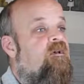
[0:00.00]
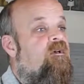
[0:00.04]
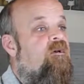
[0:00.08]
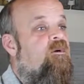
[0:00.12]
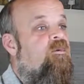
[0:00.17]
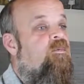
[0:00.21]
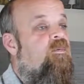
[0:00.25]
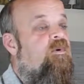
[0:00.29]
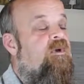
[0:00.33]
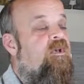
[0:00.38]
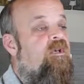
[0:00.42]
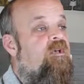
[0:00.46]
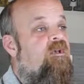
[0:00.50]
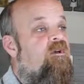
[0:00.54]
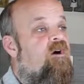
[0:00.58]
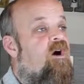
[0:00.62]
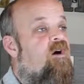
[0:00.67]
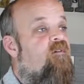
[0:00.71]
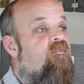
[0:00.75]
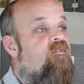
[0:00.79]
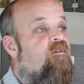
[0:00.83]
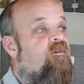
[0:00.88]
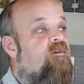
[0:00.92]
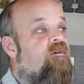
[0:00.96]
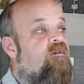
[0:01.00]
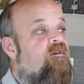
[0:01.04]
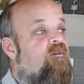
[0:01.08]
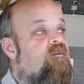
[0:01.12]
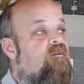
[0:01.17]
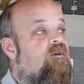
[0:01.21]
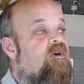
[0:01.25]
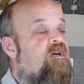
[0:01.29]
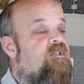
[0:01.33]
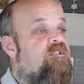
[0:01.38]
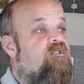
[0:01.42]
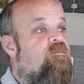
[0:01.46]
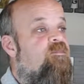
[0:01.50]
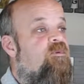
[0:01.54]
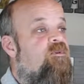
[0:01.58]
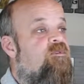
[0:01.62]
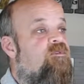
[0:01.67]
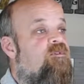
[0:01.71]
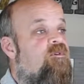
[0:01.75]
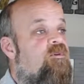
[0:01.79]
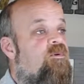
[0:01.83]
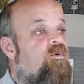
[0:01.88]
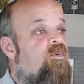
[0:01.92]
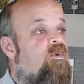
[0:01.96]
We offer customers
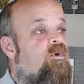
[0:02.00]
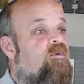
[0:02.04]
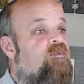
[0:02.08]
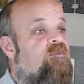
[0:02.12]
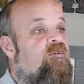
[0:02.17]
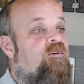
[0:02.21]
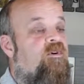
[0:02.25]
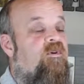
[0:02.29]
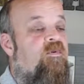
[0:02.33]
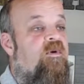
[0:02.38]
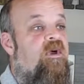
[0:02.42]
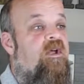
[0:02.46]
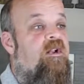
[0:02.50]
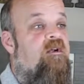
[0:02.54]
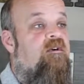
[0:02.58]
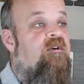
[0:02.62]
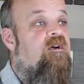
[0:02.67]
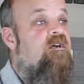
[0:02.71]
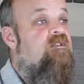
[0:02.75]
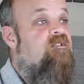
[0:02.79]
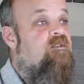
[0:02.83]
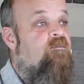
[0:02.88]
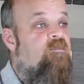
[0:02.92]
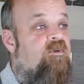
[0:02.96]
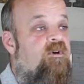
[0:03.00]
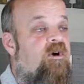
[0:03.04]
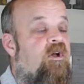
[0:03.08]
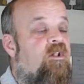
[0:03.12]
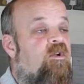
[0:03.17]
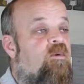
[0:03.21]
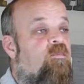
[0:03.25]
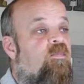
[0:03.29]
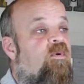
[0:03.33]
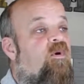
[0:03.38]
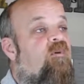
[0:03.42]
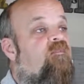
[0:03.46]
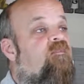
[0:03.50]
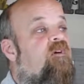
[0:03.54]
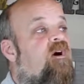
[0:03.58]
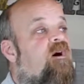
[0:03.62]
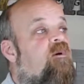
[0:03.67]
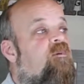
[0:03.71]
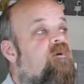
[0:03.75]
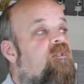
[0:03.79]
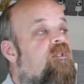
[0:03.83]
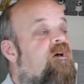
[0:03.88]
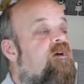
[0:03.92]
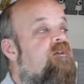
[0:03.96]
who want to create a custom color profile
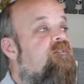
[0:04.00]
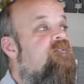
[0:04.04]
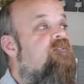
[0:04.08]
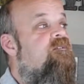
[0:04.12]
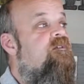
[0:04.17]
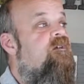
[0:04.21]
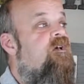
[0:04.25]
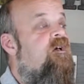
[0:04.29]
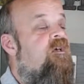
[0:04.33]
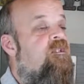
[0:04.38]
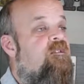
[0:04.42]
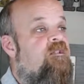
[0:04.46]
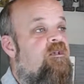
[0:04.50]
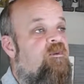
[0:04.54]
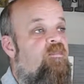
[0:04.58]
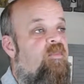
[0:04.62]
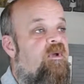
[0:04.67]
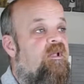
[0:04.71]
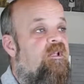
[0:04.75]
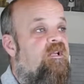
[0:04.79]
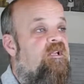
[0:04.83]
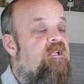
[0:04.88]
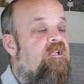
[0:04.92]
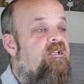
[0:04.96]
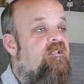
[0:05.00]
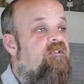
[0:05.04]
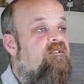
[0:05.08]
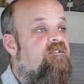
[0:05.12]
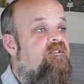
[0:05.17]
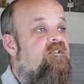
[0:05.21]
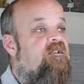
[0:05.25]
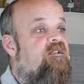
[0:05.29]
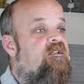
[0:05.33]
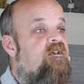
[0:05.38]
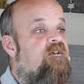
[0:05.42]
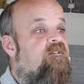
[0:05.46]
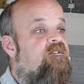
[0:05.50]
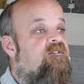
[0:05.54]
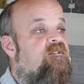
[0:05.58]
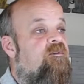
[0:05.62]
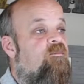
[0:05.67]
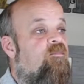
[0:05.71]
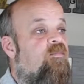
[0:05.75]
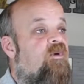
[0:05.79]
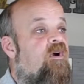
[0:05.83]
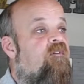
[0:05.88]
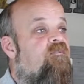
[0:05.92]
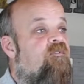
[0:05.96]
with us the ability to send us
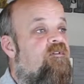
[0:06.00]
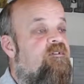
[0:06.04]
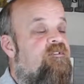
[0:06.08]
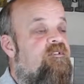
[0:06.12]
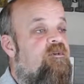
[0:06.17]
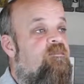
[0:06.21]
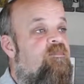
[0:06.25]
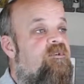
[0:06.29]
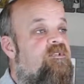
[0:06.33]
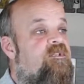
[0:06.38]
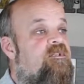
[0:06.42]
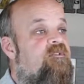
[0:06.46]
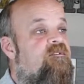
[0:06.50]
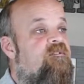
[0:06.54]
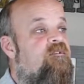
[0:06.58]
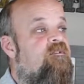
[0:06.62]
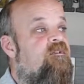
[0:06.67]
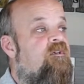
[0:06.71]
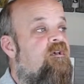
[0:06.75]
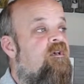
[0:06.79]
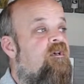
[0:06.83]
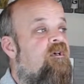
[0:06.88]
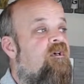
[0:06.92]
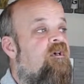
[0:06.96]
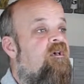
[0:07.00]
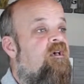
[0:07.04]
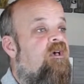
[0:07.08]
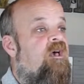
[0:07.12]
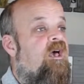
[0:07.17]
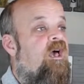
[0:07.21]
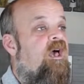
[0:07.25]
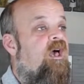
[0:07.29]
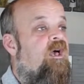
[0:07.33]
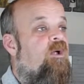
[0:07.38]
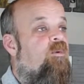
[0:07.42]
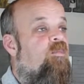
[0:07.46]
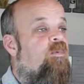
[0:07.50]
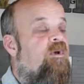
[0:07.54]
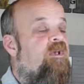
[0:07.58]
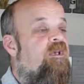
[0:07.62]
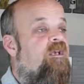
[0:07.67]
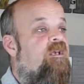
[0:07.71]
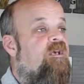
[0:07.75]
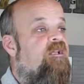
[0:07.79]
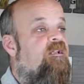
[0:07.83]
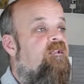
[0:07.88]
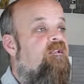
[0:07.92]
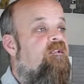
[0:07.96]
some reference images and we
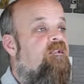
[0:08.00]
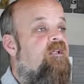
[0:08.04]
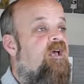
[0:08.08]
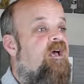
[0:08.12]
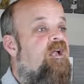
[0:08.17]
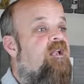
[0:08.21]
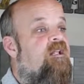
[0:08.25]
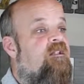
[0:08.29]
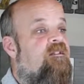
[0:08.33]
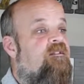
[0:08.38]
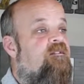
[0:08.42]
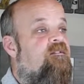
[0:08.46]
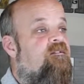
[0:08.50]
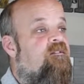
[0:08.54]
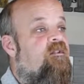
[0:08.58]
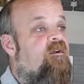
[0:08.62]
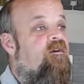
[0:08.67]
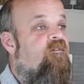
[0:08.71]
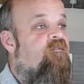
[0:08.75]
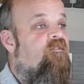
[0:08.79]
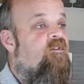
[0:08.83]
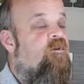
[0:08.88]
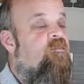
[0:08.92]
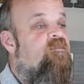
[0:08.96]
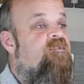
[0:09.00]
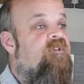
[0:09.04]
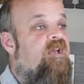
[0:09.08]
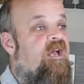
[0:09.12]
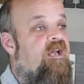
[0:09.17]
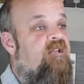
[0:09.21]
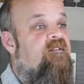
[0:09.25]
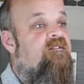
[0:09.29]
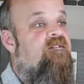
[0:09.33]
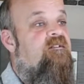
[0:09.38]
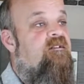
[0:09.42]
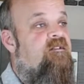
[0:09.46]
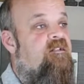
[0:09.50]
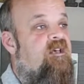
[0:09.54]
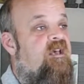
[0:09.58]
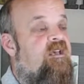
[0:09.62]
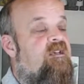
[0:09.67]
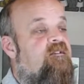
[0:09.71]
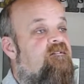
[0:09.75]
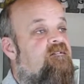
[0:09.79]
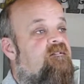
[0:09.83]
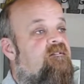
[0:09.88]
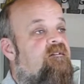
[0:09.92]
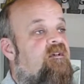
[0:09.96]
can edit their film scans to
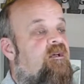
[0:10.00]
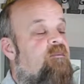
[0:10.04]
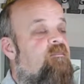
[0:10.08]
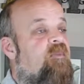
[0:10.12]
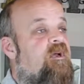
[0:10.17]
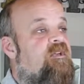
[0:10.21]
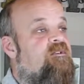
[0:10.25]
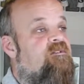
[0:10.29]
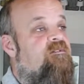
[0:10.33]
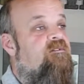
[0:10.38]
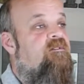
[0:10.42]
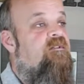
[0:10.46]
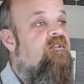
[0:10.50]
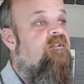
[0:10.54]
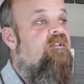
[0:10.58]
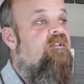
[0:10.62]
taste and make sure that